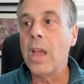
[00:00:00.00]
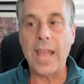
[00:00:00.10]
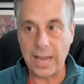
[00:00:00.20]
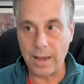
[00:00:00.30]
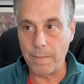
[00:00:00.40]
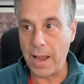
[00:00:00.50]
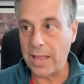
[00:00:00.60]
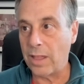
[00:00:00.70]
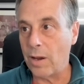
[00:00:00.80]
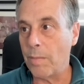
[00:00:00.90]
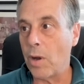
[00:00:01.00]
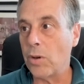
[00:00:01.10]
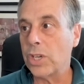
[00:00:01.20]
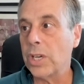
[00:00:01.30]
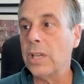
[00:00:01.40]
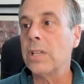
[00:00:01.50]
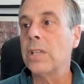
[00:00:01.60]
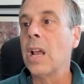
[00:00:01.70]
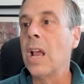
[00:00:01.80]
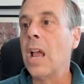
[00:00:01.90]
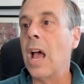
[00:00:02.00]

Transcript: They can make their motions.